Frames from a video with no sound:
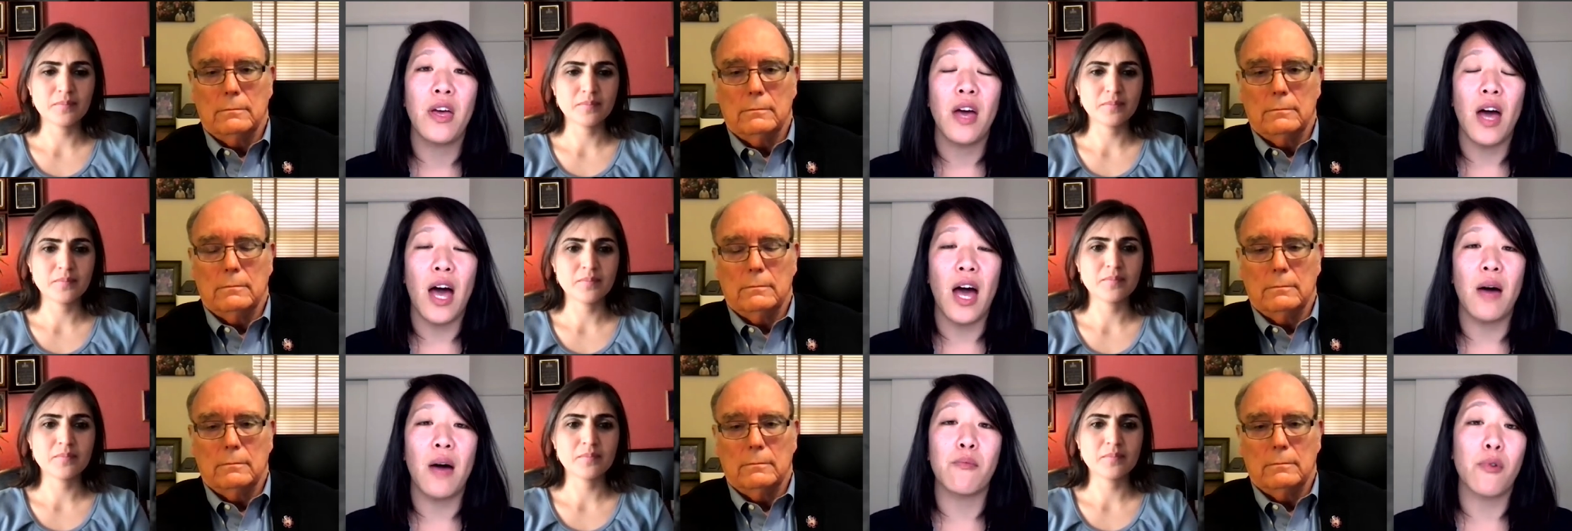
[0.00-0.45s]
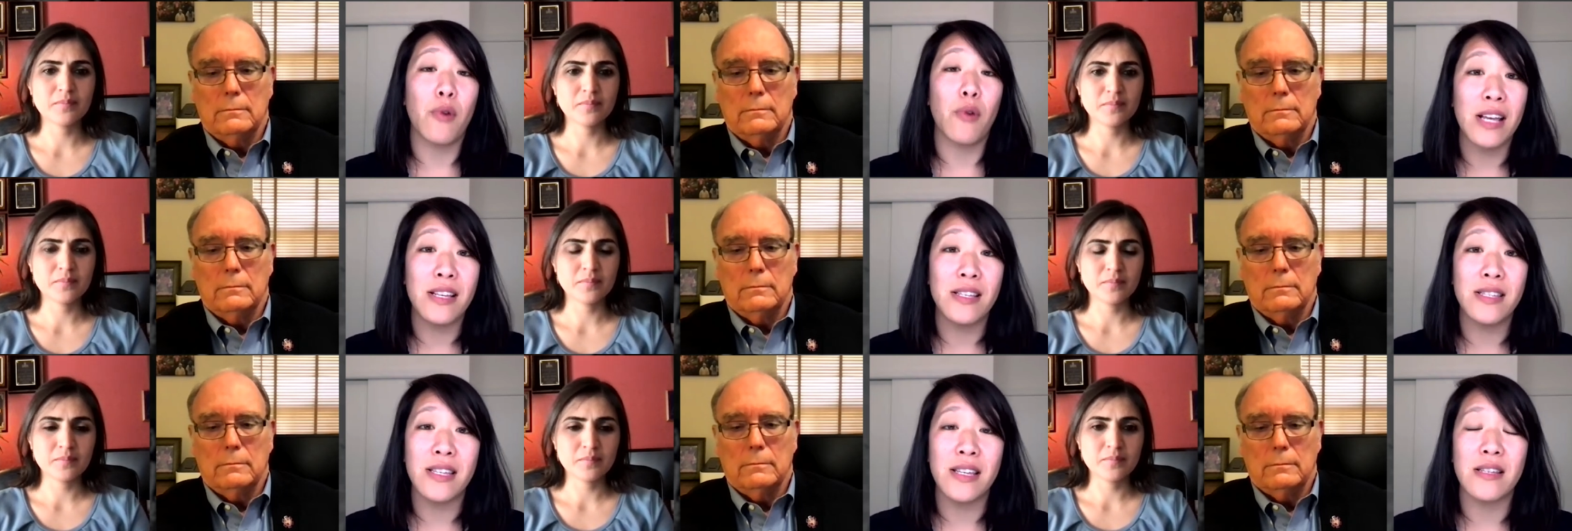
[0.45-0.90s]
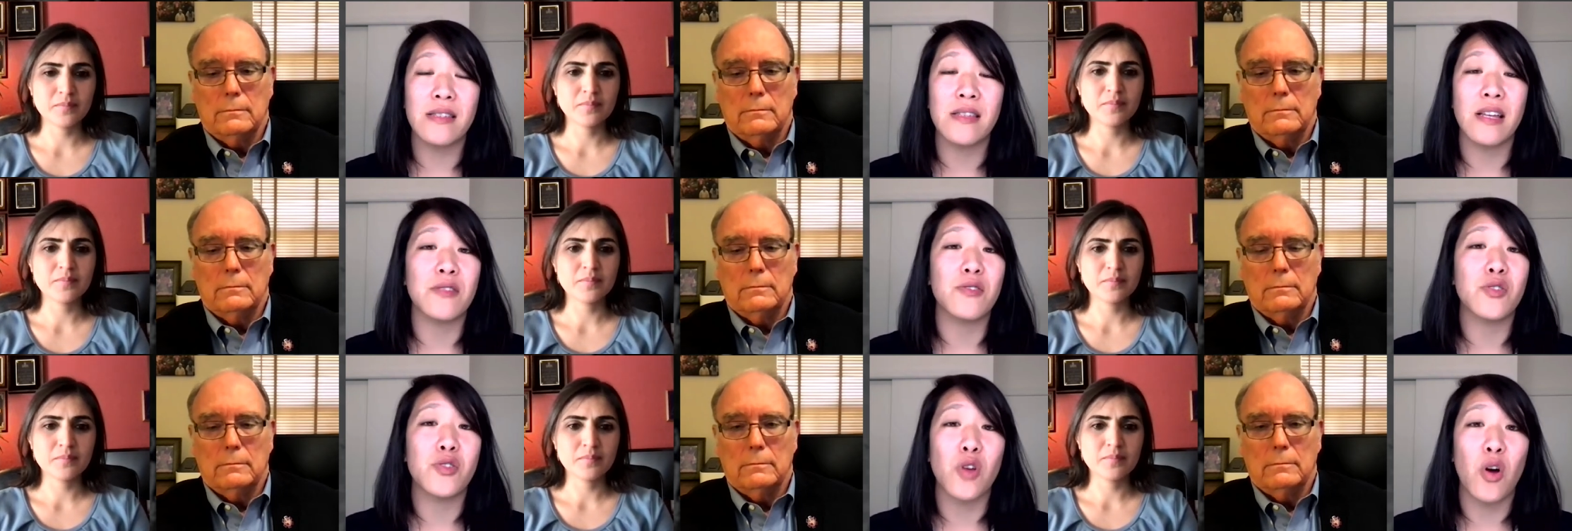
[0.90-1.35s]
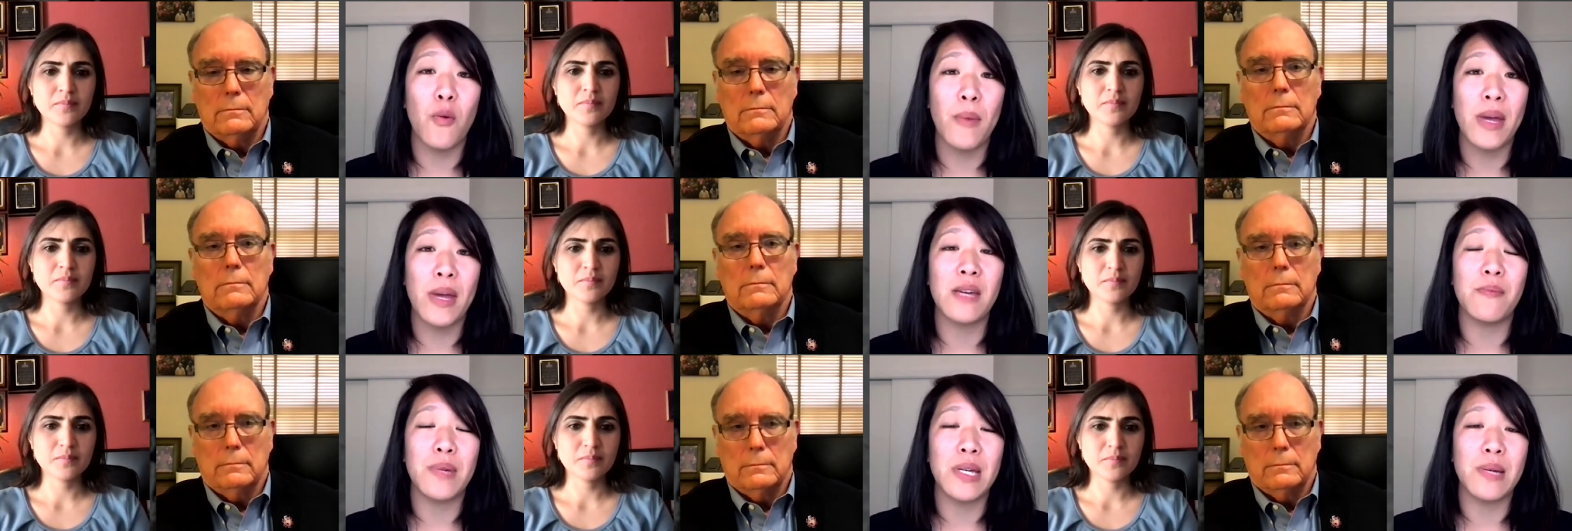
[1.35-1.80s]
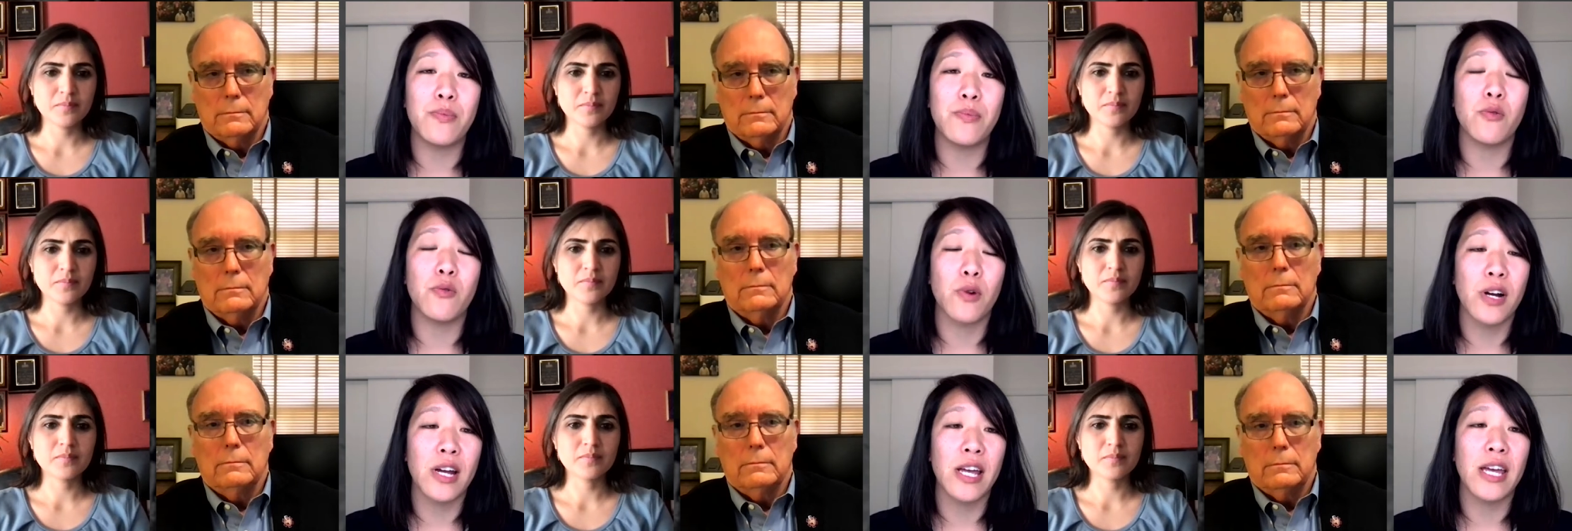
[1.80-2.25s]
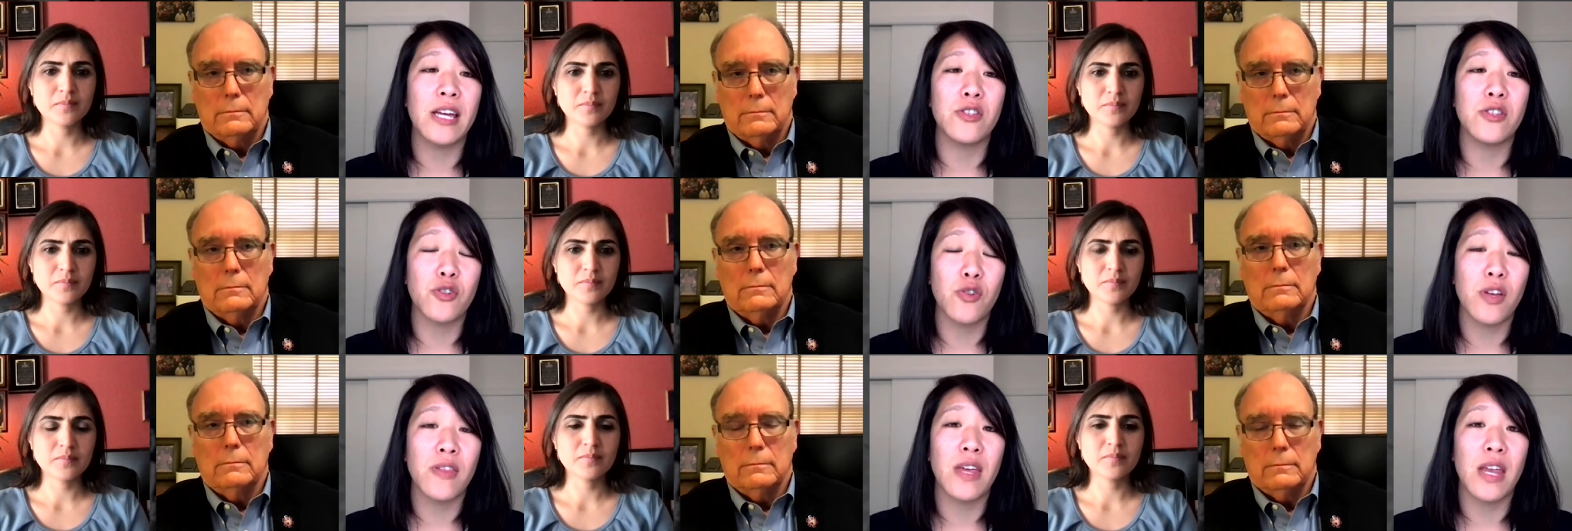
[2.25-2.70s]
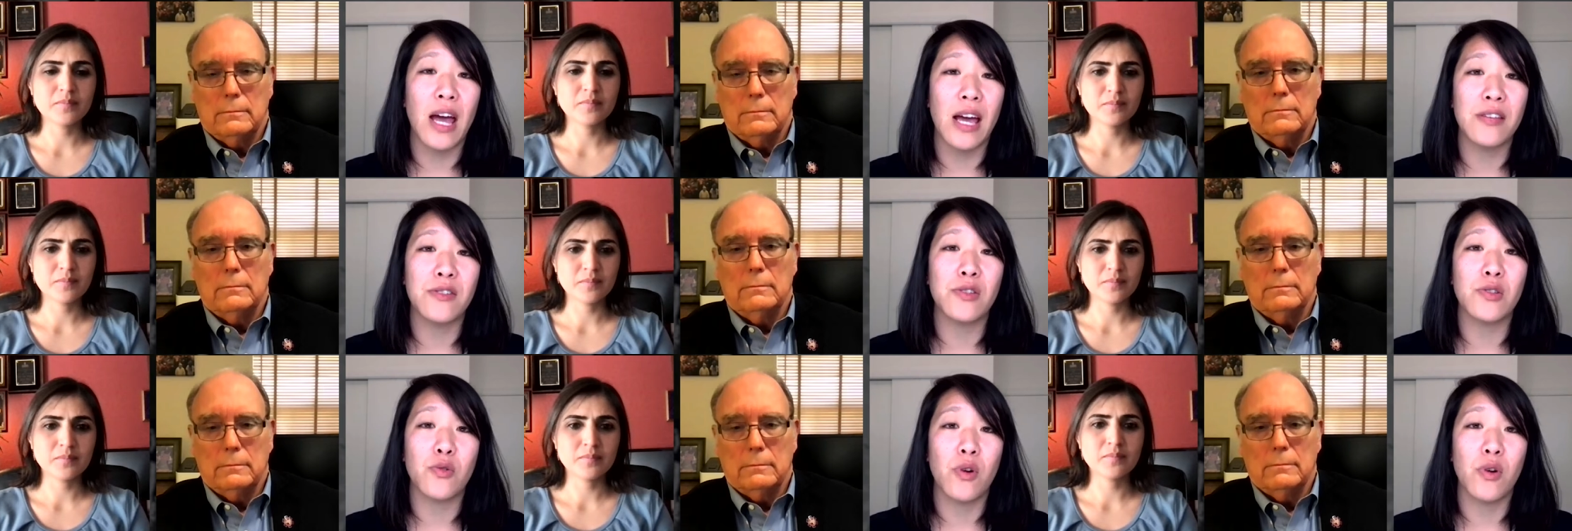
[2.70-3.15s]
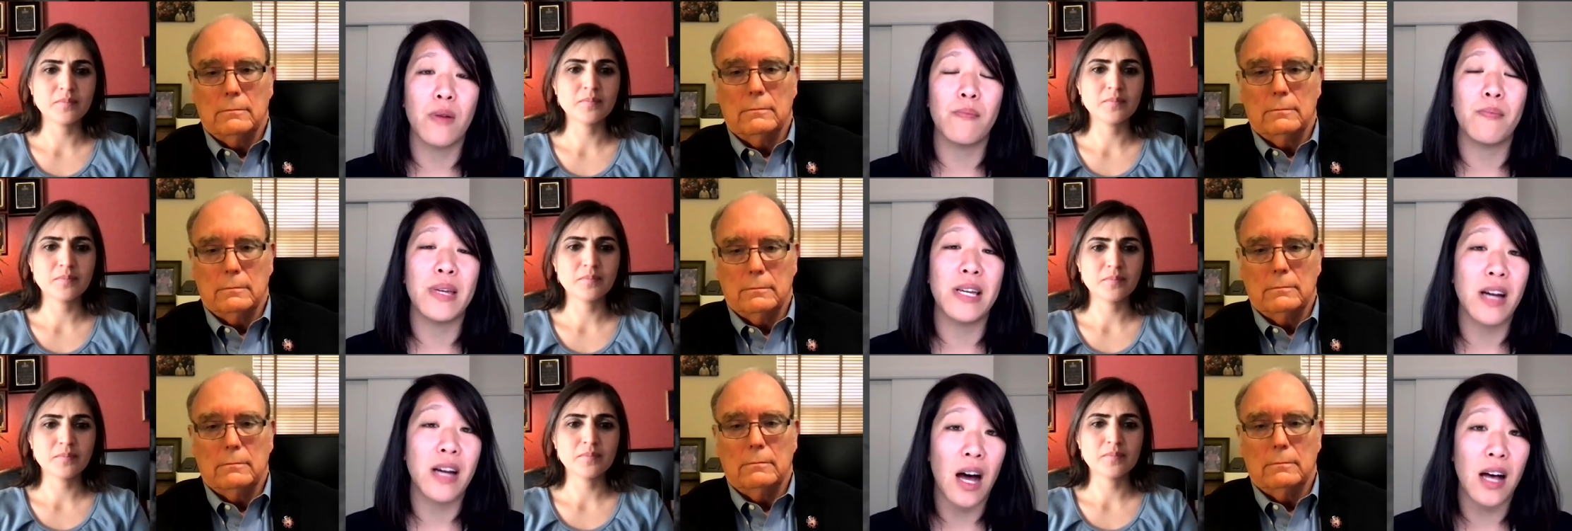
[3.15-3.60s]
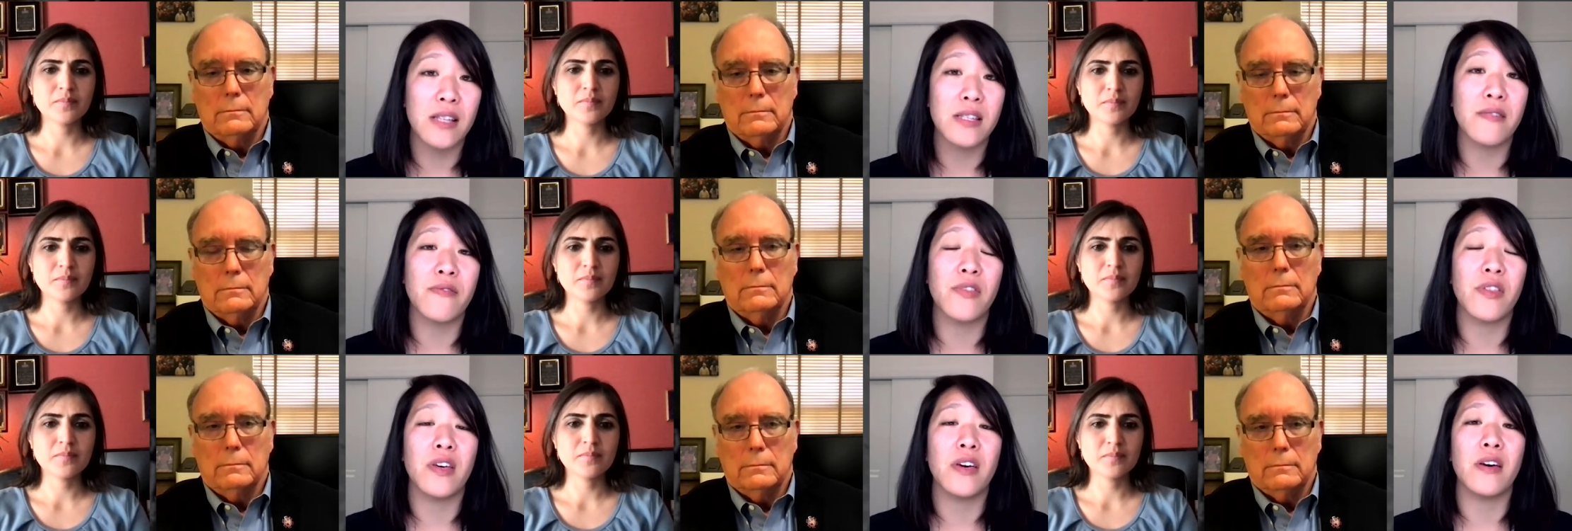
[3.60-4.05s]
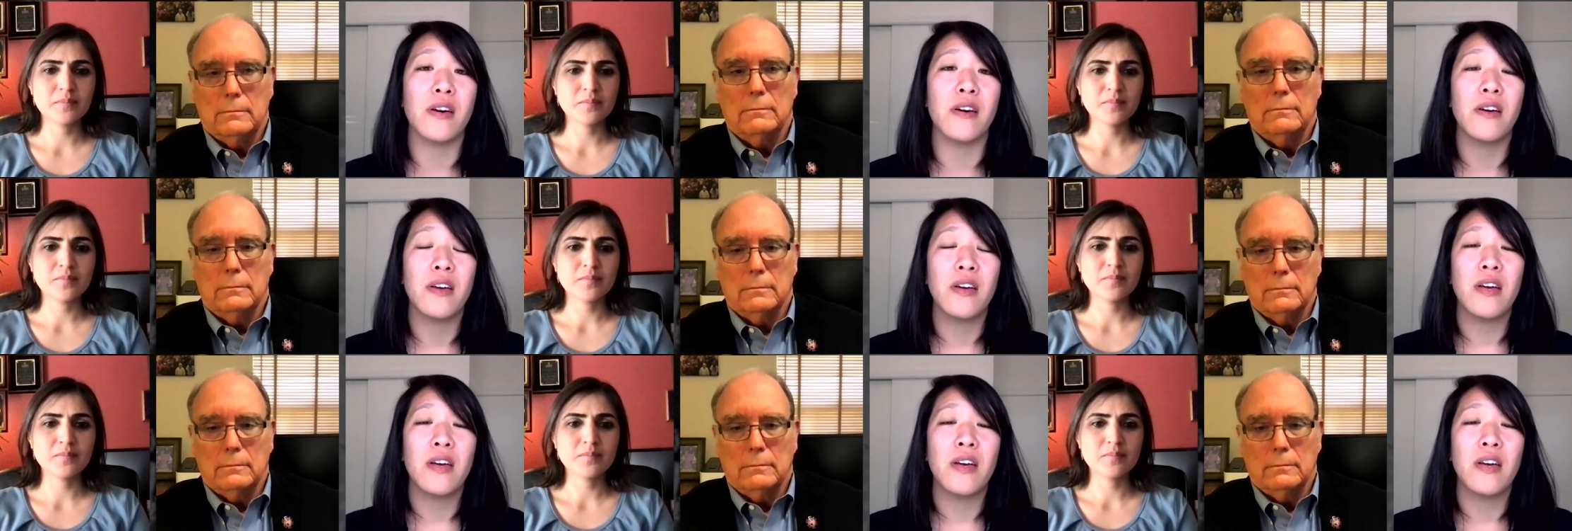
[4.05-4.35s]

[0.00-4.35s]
Speaker 1: um, crises that so many people were in during that ice storm because of the